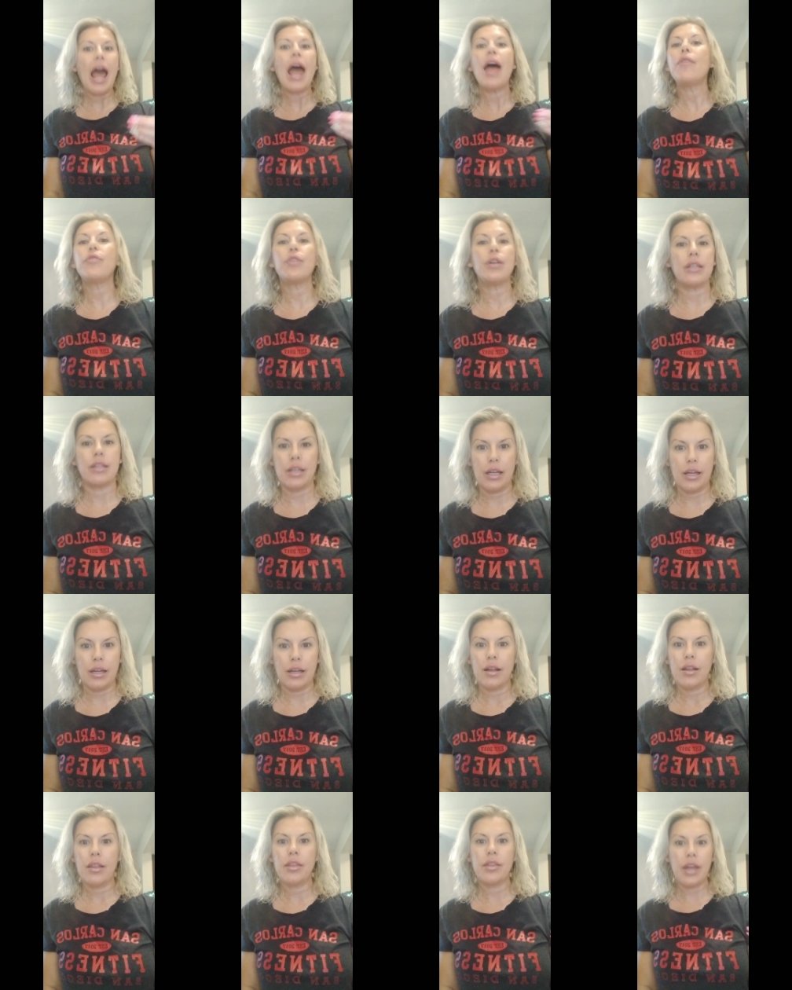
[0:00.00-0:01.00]

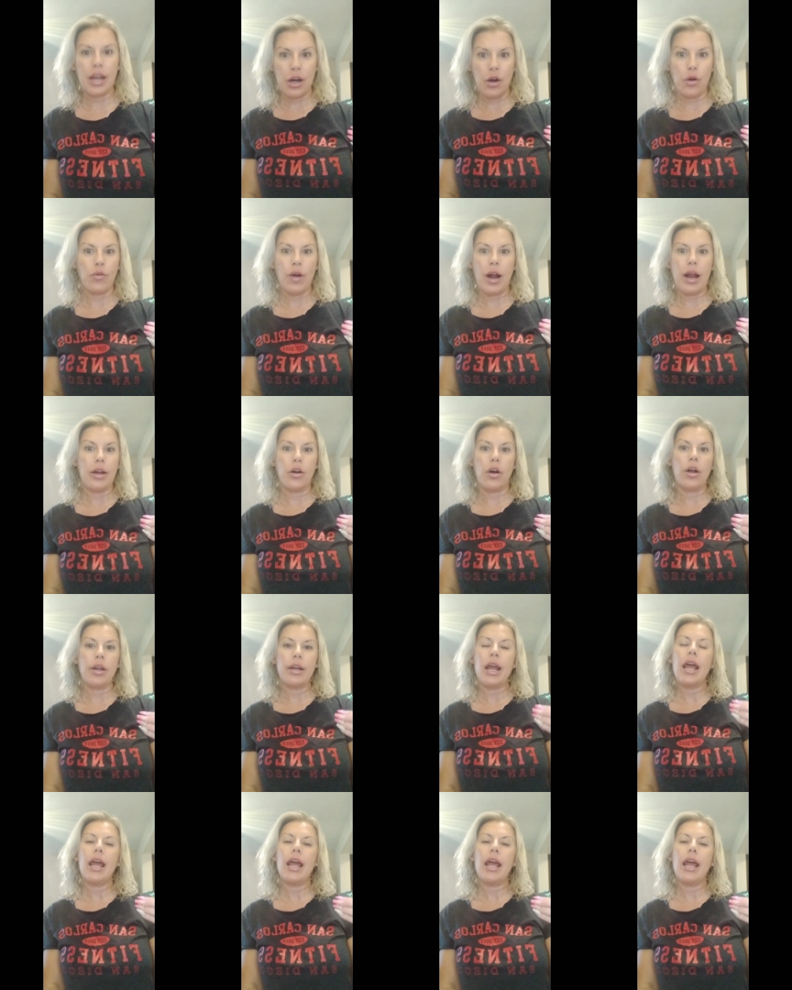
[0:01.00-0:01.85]
Everything they are right on.